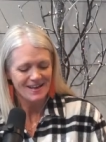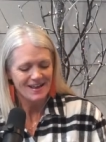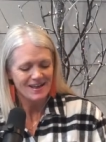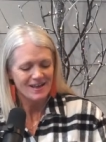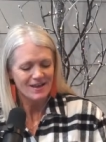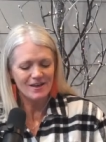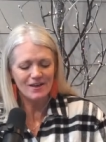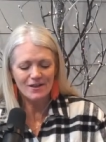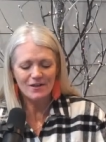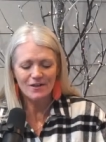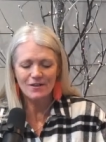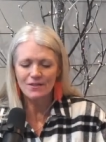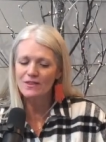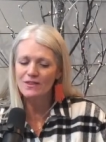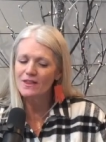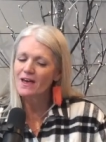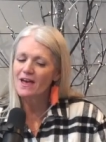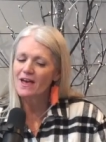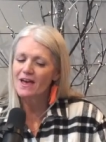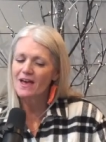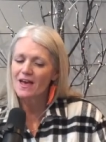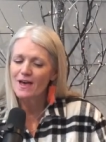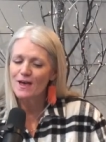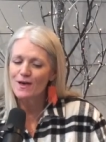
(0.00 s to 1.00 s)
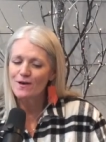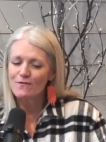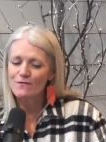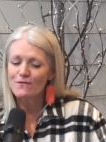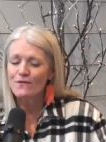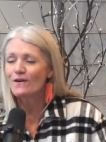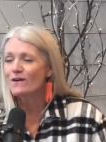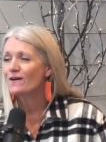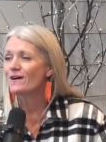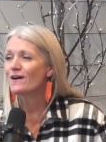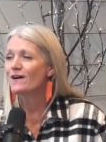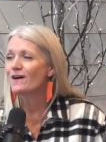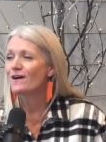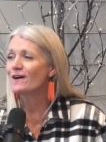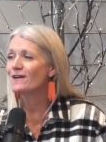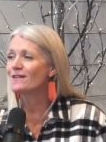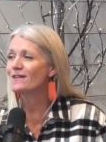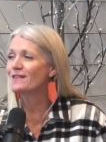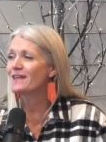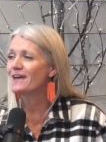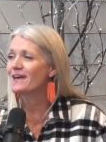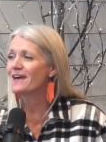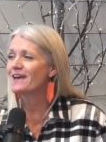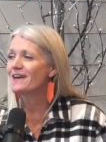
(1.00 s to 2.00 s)
He'll
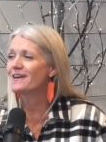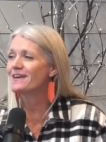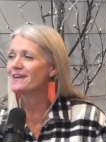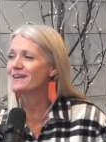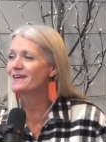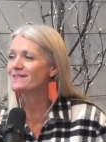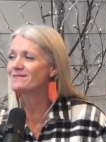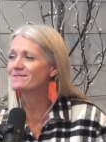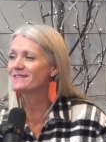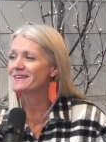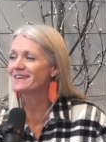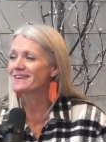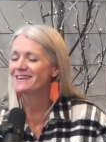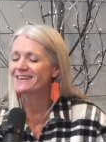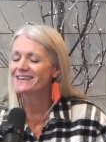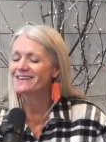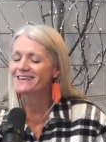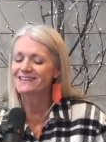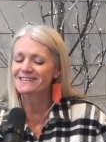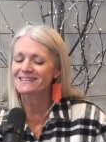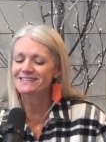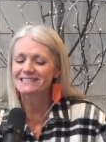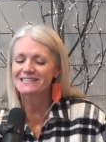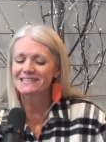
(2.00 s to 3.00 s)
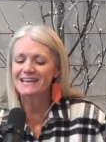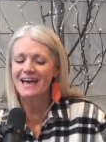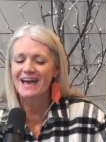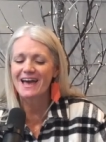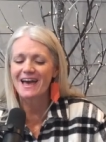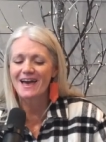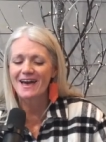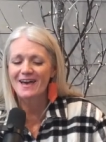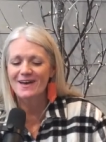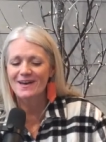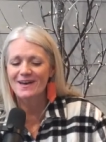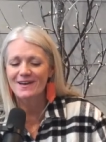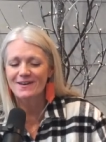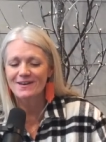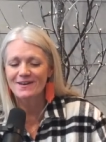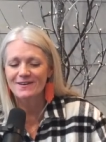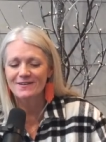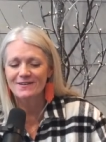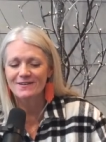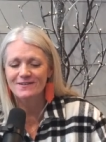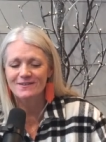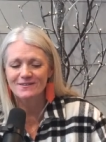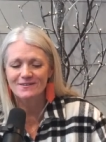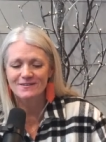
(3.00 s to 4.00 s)
never let me
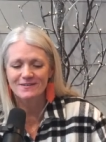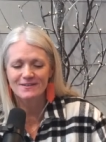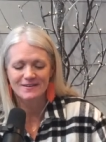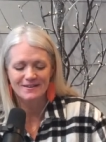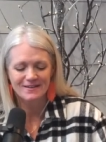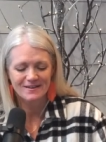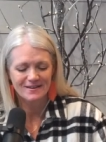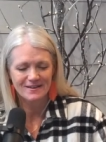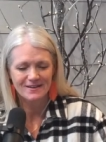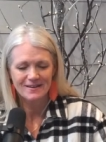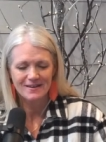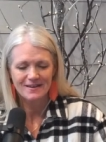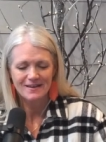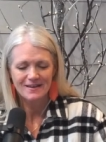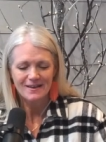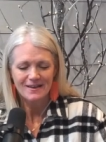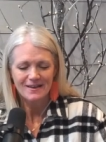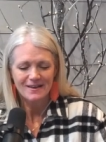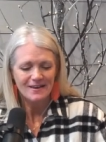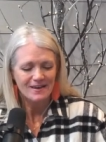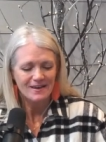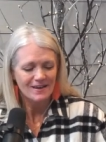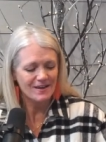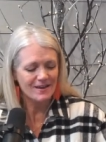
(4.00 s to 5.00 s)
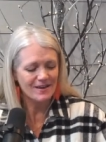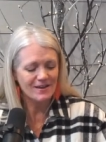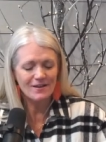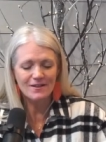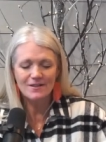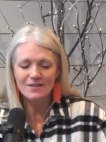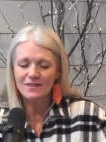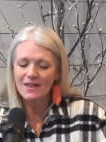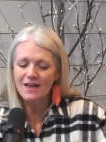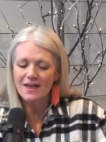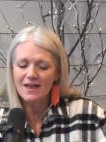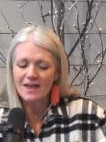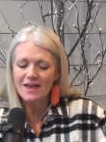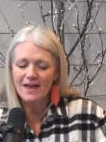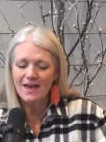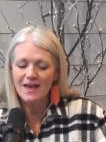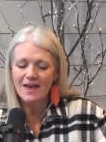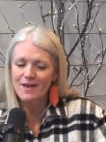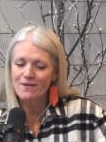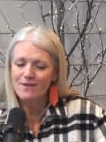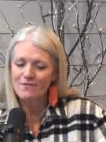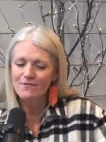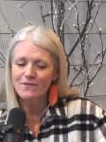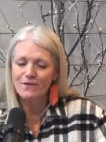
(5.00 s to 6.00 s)
down. He'll
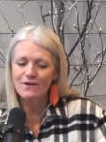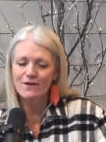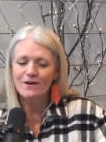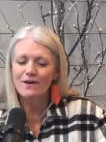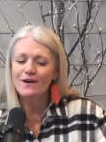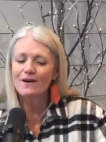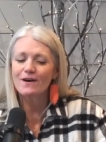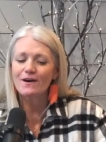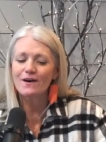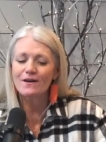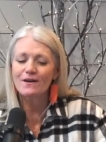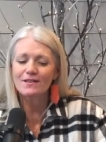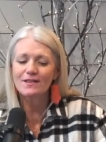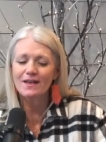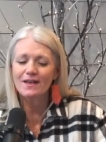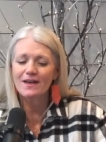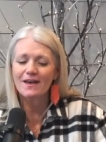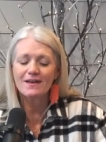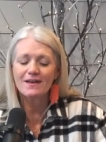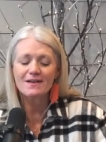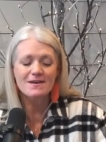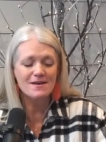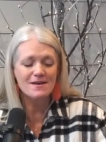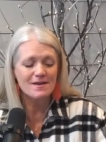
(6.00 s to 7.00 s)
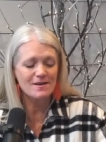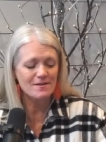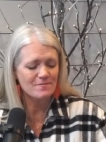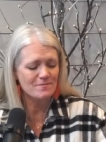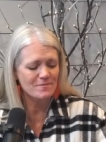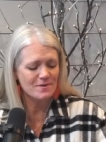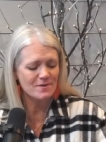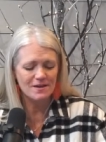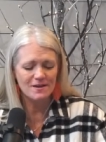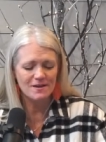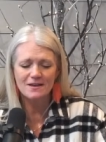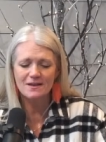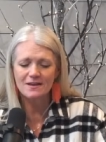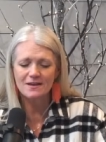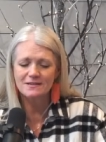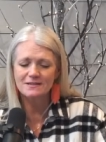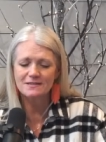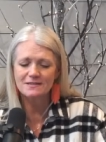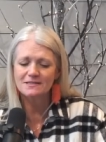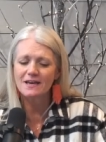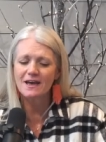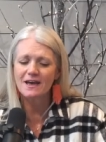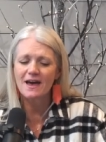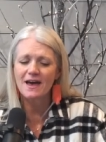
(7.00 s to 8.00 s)
never let
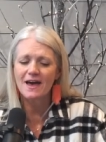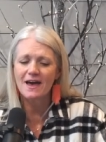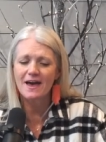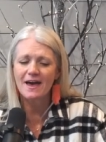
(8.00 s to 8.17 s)
me down.